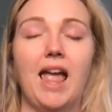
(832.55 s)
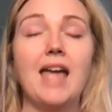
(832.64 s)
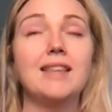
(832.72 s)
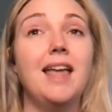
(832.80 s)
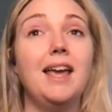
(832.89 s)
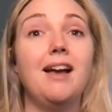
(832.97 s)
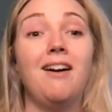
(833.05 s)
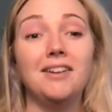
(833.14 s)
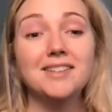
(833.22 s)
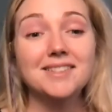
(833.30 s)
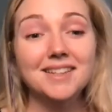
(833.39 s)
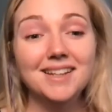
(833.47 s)
like,
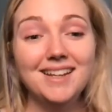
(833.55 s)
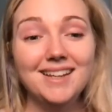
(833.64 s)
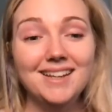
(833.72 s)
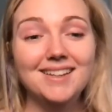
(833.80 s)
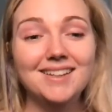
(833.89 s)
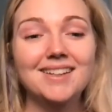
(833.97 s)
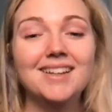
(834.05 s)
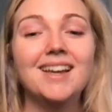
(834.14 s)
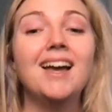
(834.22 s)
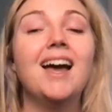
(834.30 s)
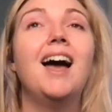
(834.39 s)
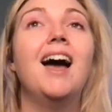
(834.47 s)
honestly,
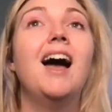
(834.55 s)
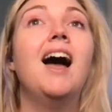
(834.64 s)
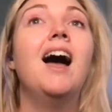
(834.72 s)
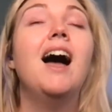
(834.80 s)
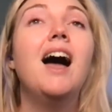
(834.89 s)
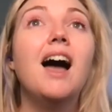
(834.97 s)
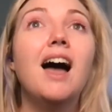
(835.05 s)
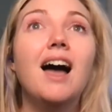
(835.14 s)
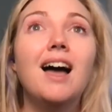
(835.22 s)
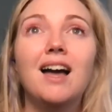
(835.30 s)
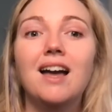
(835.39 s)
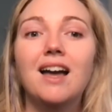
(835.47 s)

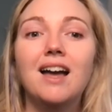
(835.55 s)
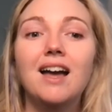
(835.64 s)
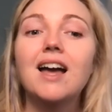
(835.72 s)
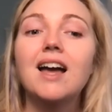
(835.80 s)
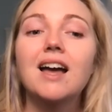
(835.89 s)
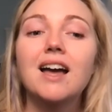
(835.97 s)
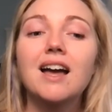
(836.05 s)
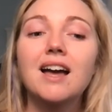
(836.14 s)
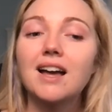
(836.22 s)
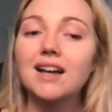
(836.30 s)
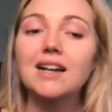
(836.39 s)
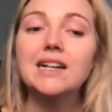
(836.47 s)

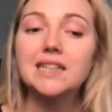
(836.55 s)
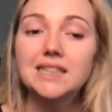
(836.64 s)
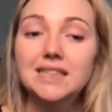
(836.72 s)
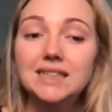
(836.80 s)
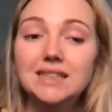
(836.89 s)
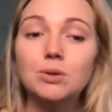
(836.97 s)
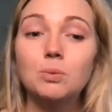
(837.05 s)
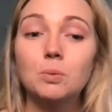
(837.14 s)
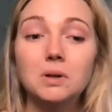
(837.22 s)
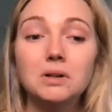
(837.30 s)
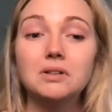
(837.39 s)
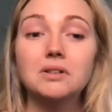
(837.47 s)
the
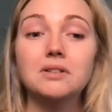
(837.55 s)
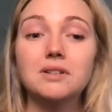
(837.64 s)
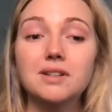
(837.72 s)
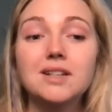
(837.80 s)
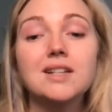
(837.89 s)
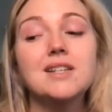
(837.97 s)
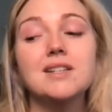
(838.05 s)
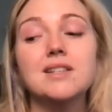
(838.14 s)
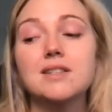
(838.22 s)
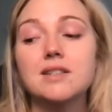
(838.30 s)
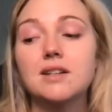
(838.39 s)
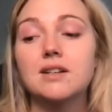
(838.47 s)
world
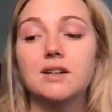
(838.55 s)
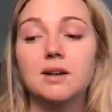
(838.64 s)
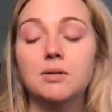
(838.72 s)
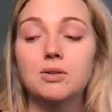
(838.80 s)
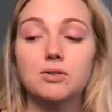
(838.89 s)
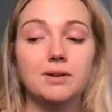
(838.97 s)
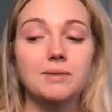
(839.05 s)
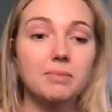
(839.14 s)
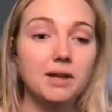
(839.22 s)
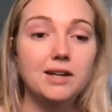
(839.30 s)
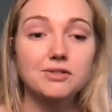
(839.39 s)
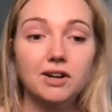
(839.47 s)
is a grim
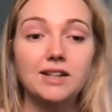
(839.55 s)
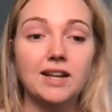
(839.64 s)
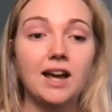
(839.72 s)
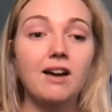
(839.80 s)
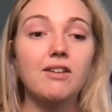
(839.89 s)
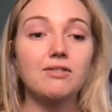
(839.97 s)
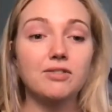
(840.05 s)
place right now